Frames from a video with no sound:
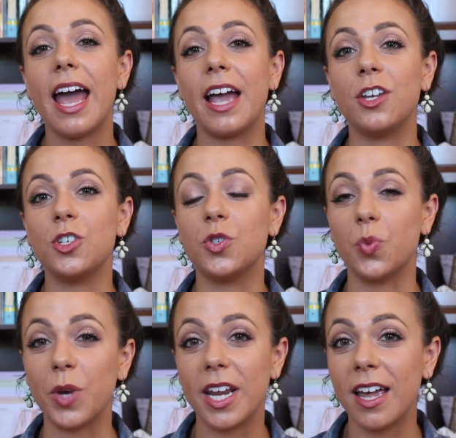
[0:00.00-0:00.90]
and
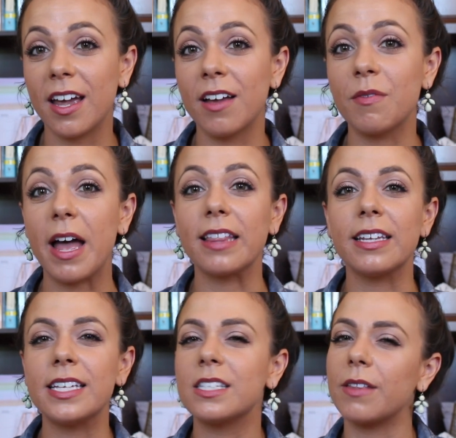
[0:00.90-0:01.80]
just reading
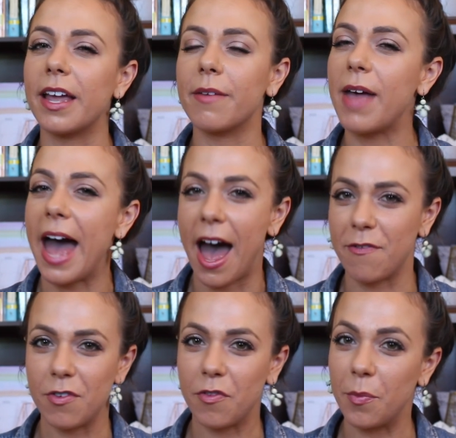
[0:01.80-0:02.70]
at least like
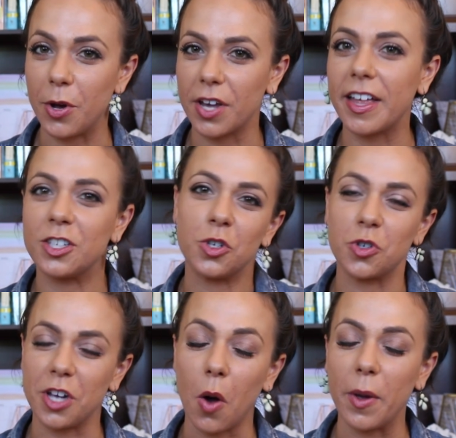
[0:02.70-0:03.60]
half of a book. That's
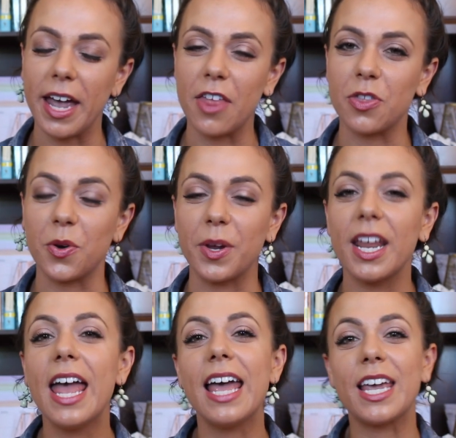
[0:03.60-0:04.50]
usually all we get through,
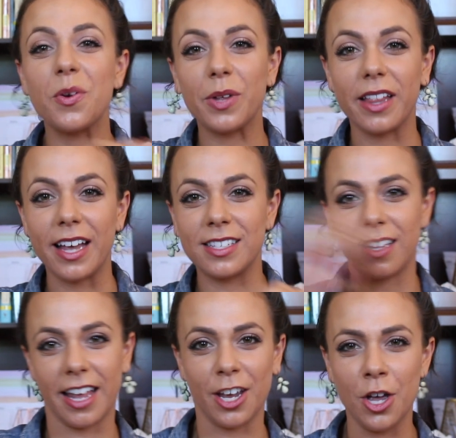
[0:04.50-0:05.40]
and he really likes
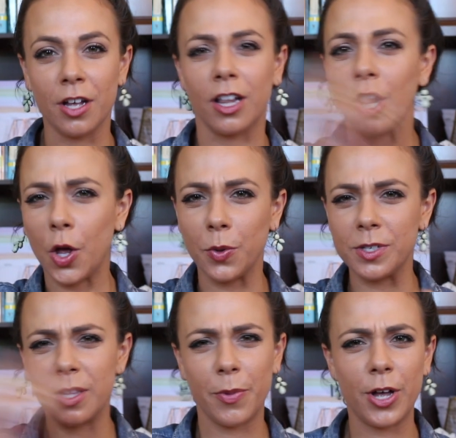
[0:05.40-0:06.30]
to like
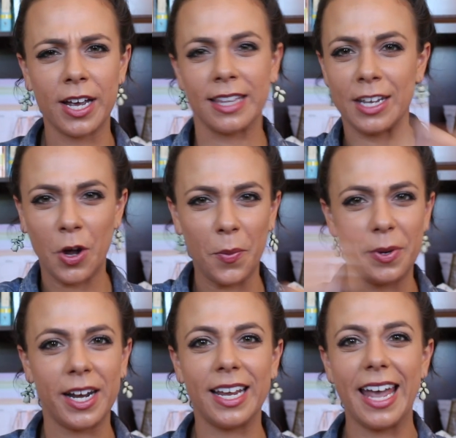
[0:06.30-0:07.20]
close the book and then
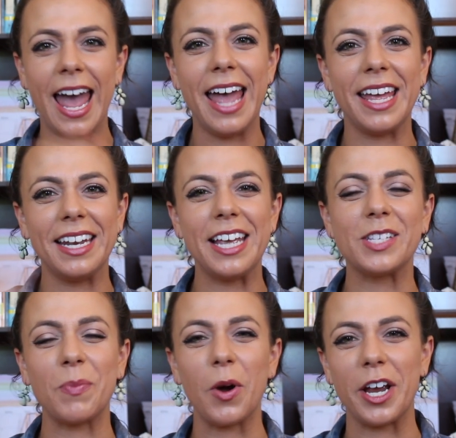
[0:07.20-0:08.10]
open it again.
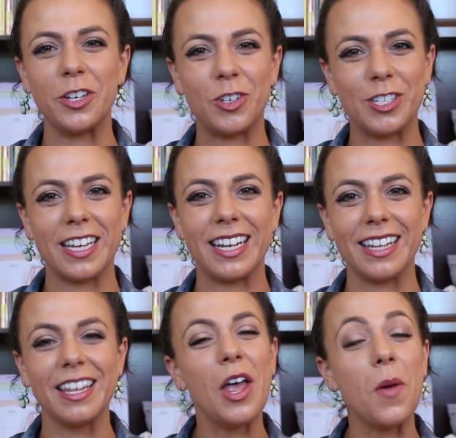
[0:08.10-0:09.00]
He's more interested
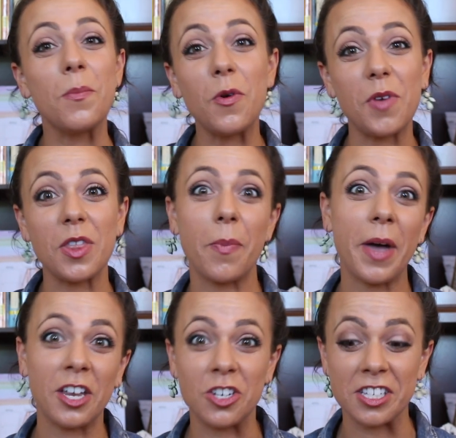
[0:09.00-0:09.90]
in moving the
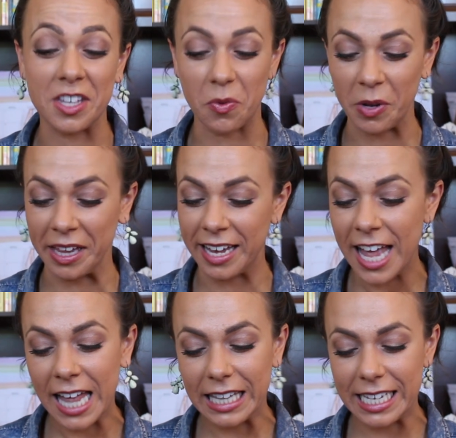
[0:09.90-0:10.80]
pages than really
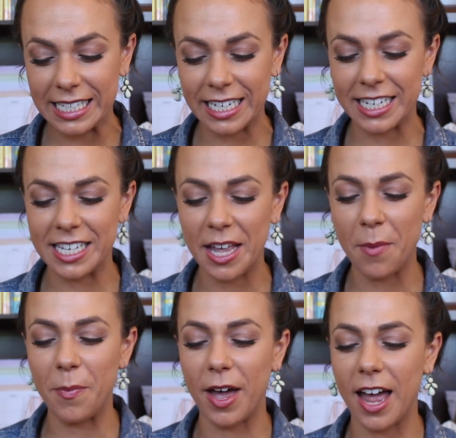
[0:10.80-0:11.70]
listening to
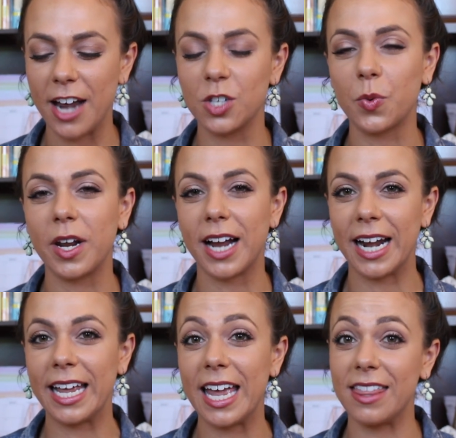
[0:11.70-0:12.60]
them, but I just want to
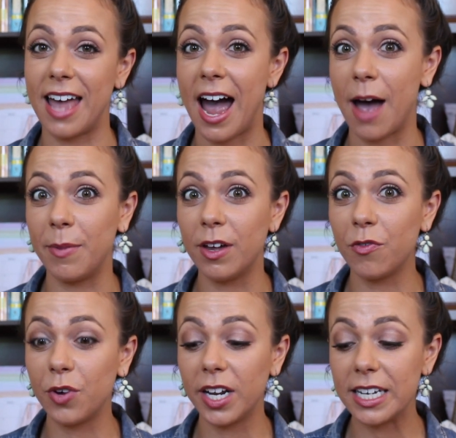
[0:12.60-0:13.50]
kind of get in the habit
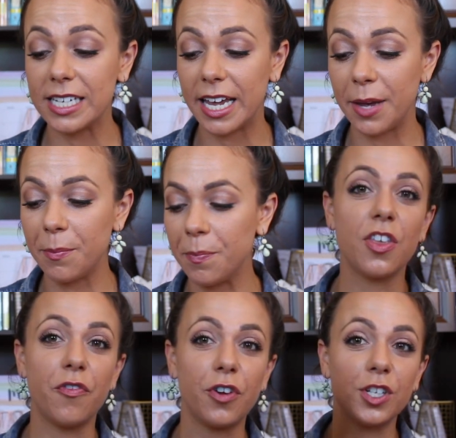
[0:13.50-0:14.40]
of reading to him.
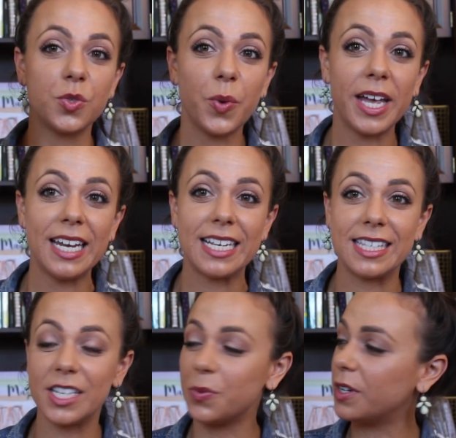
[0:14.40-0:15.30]
The first one
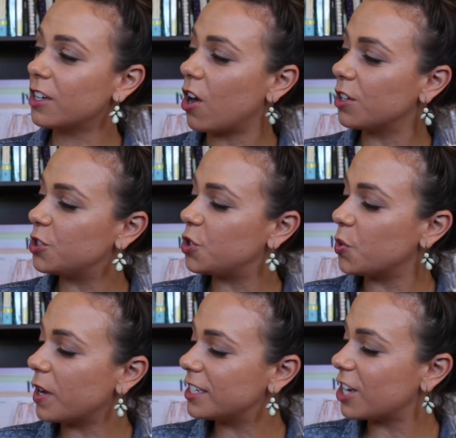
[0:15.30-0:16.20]
is this one called
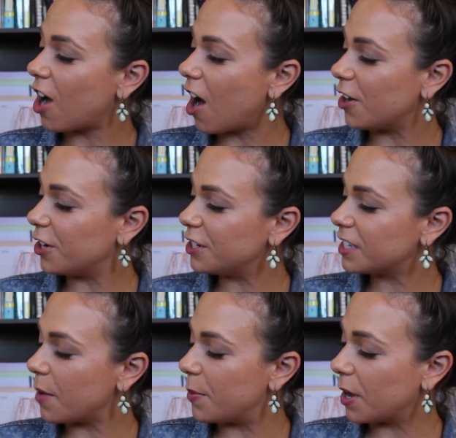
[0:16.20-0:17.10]
Do Unto
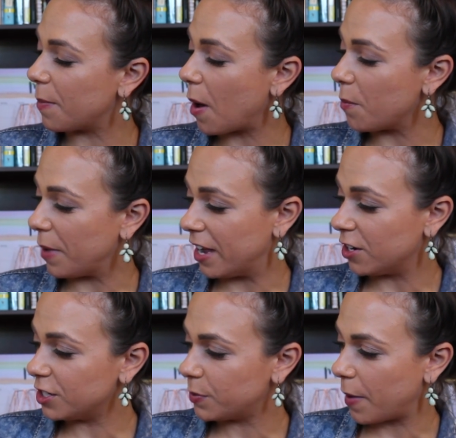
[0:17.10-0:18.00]
Otters, A Book About
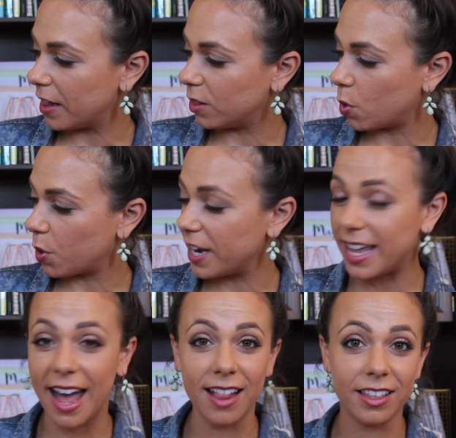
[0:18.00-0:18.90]
Manners by Lori
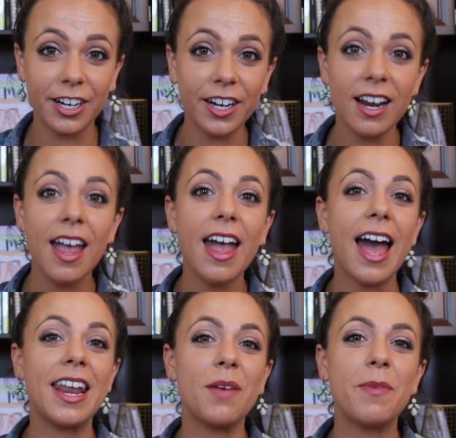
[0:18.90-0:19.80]
Keller.
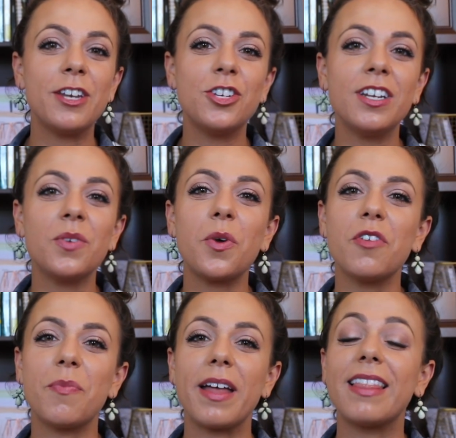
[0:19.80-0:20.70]
And I mentioned in one
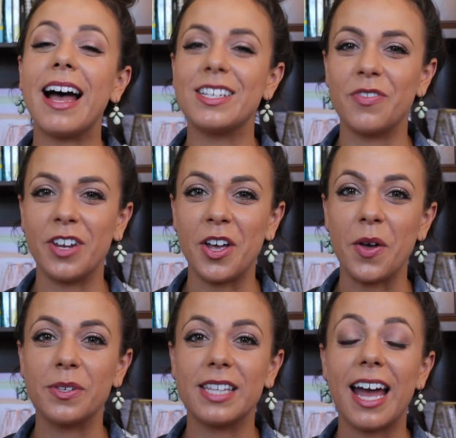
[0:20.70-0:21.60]
of my last
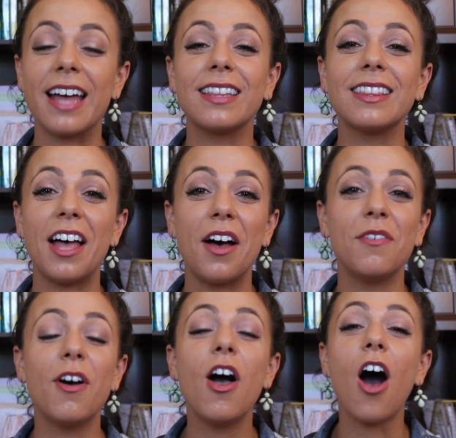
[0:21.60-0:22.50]
videos that I love